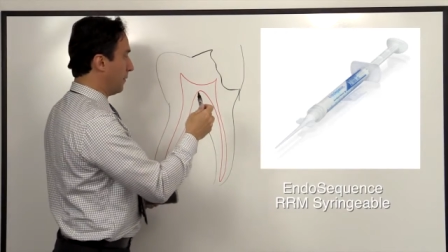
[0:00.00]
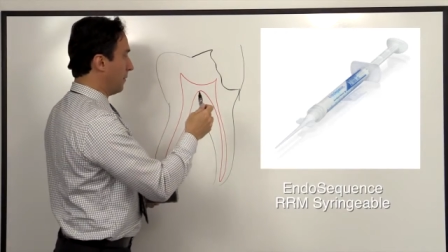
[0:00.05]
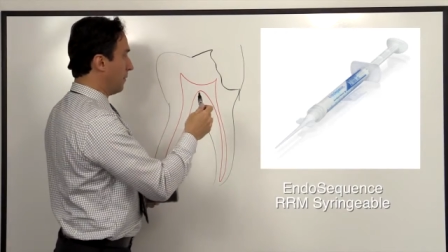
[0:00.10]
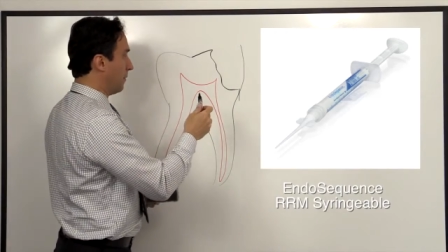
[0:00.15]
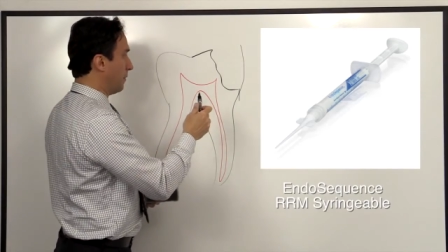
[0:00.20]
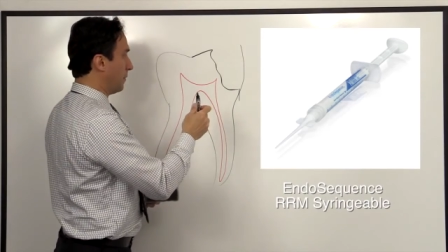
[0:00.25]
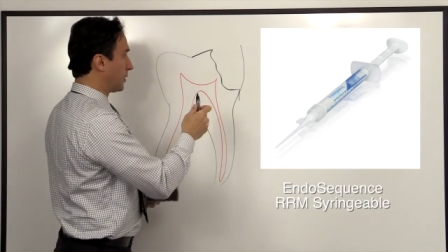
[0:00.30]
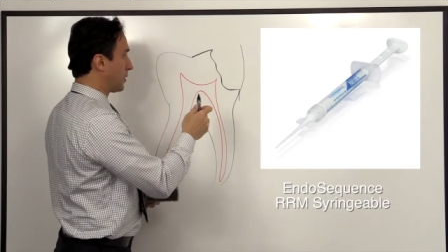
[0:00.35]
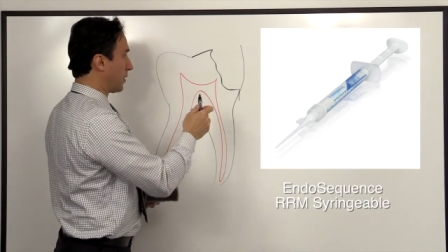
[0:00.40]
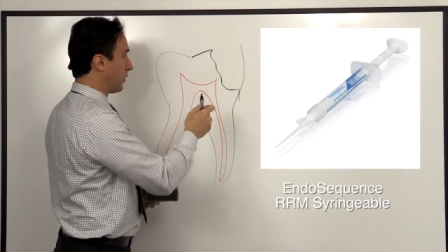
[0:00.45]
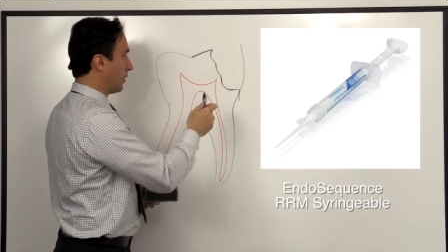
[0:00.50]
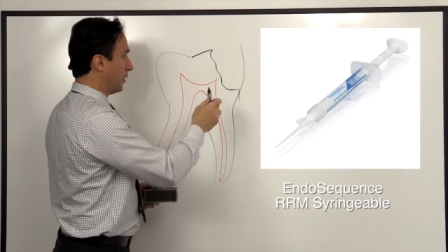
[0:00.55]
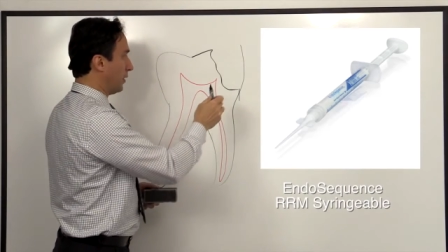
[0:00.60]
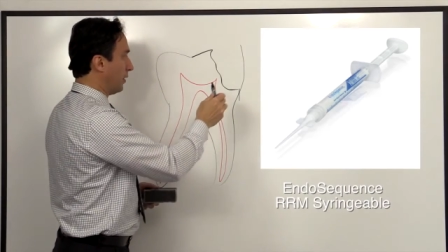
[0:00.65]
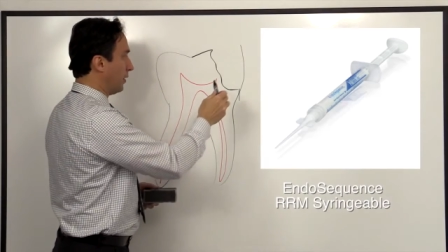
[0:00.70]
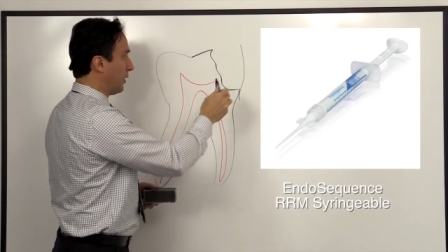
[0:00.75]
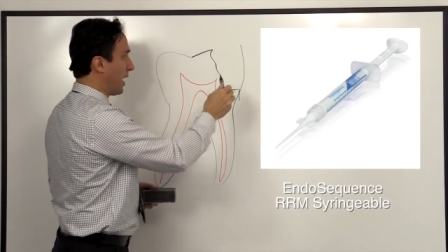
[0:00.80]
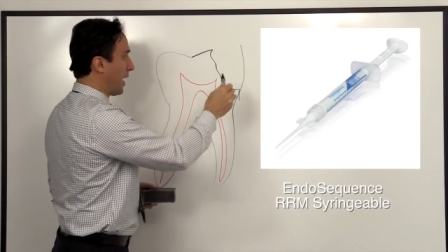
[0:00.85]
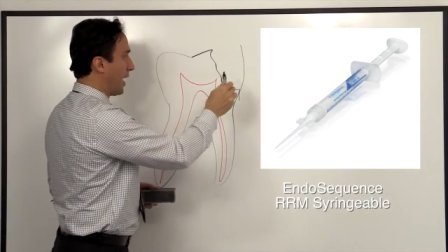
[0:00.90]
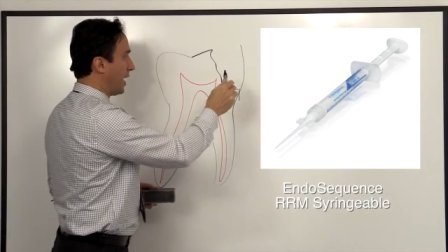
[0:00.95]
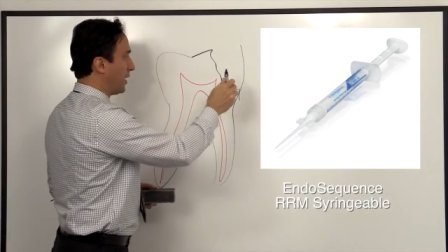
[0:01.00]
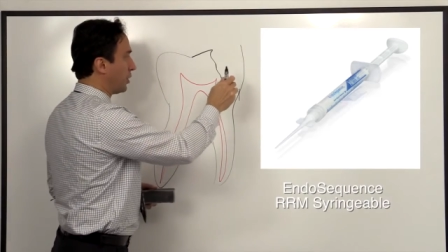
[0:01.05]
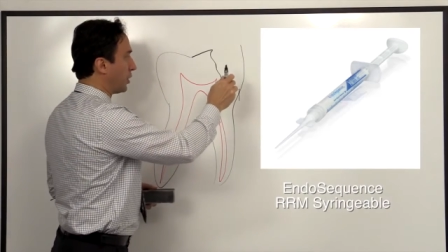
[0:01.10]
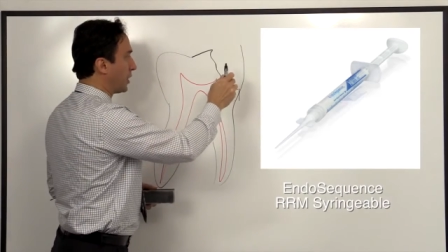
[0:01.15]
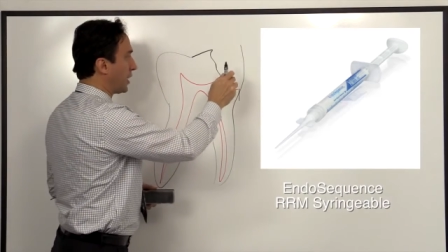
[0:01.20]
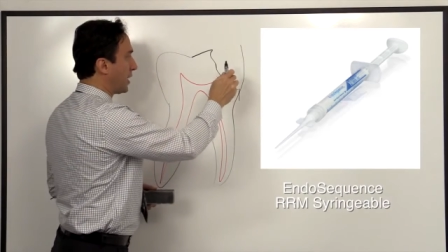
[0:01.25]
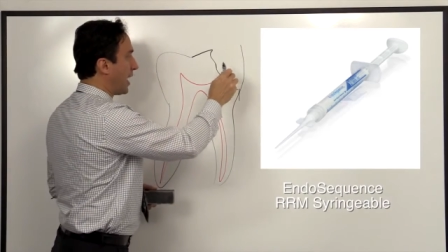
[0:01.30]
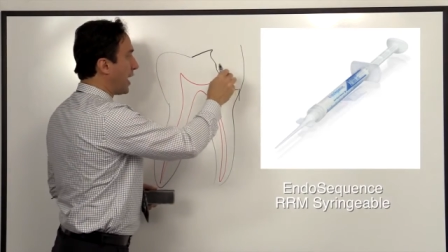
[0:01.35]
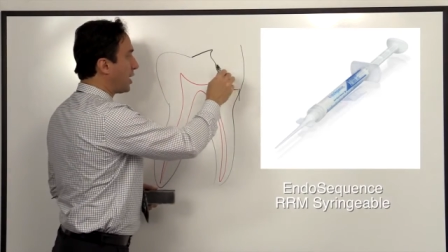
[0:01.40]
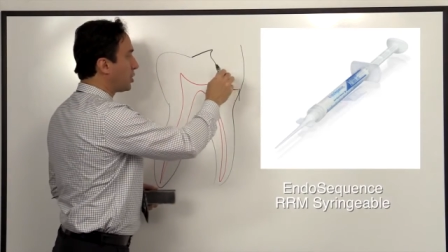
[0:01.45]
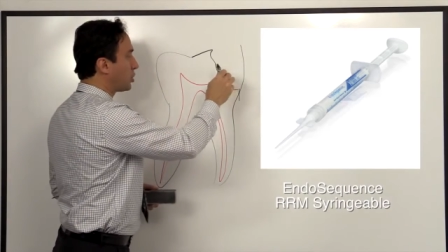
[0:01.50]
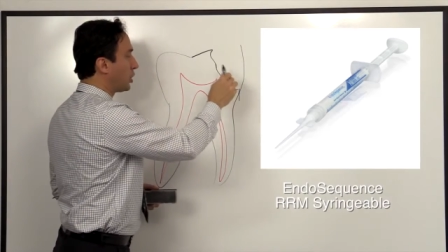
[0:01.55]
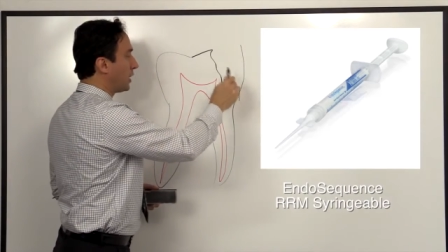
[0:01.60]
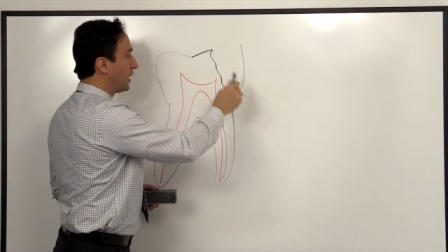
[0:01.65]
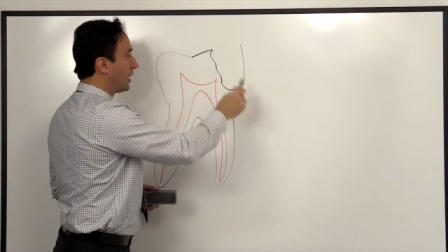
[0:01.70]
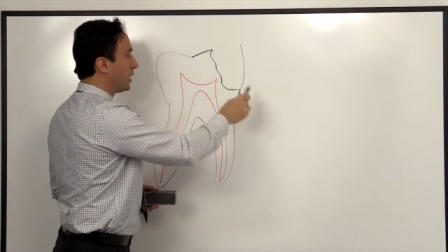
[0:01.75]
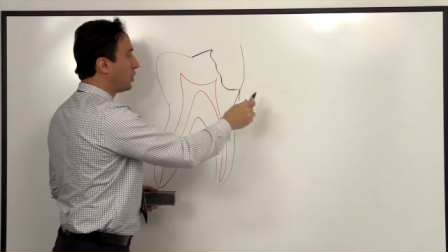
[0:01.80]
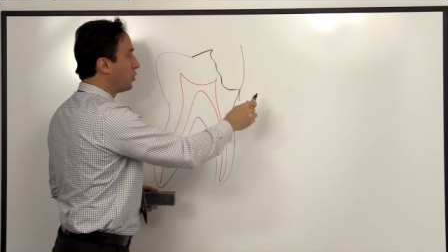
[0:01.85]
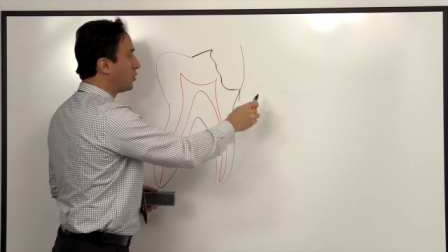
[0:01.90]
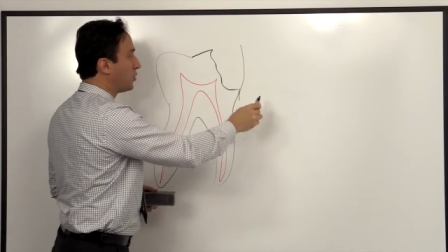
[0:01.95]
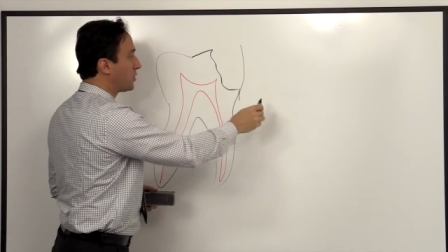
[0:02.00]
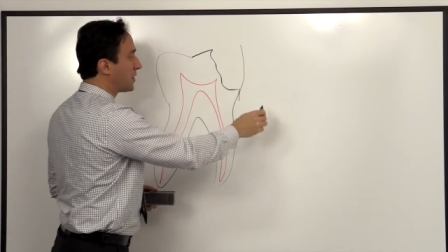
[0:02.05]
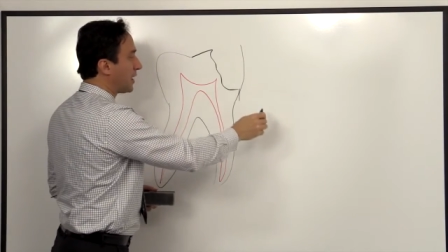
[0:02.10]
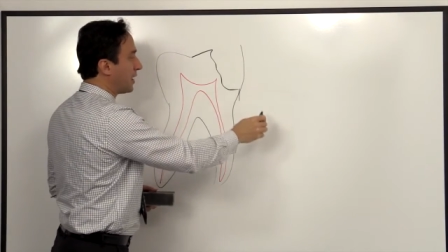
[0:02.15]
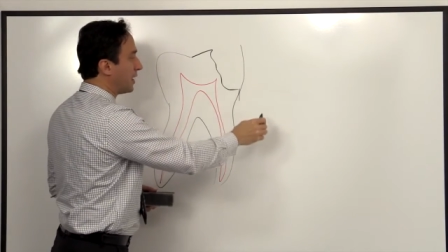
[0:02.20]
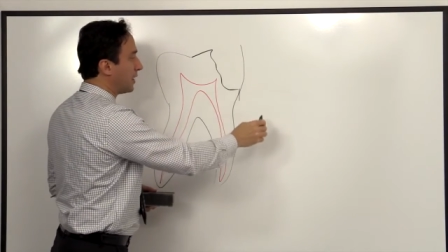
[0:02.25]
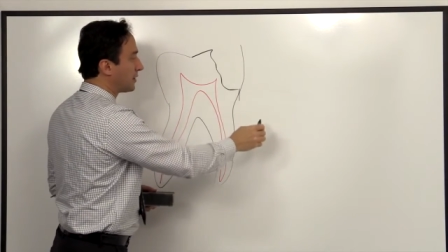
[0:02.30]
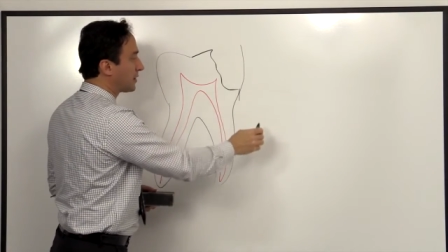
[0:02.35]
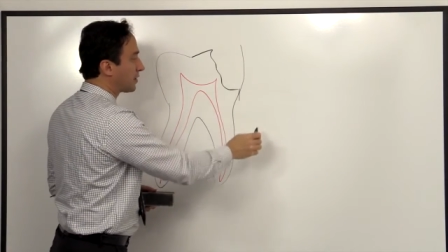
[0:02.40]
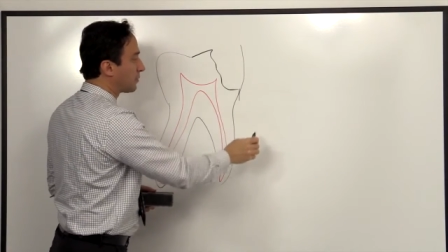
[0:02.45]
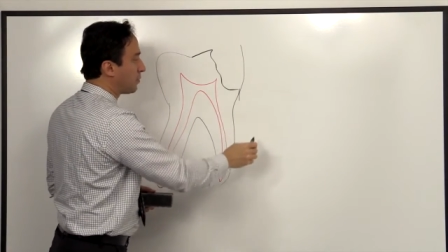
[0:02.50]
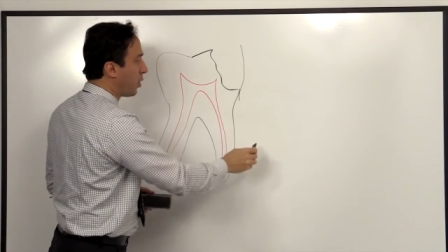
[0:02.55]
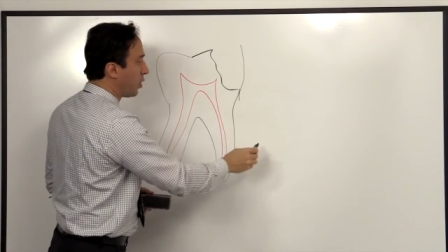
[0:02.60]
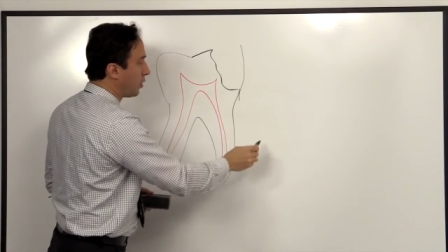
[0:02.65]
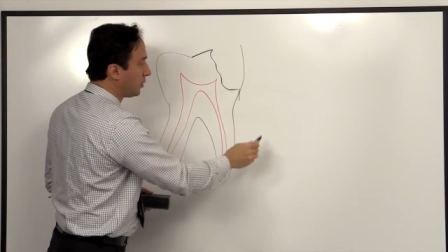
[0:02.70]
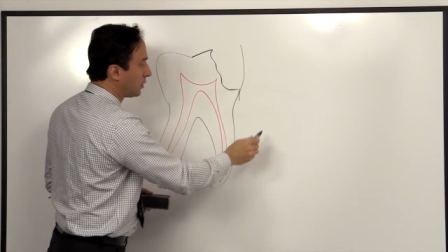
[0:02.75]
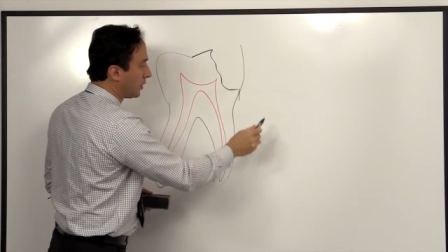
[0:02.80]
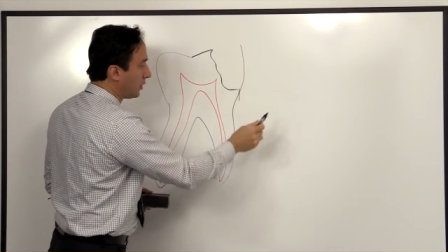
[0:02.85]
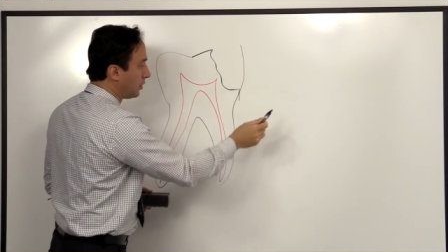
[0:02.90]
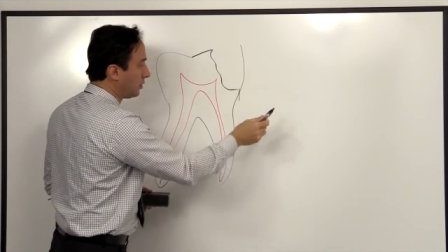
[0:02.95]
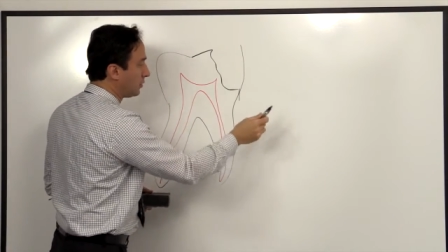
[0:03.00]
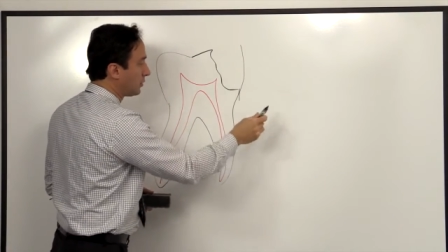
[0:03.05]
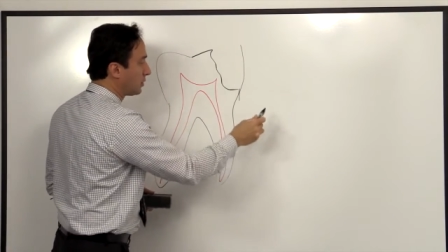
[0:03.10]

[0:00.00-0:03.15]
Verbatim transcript: material, and you can actually use a small little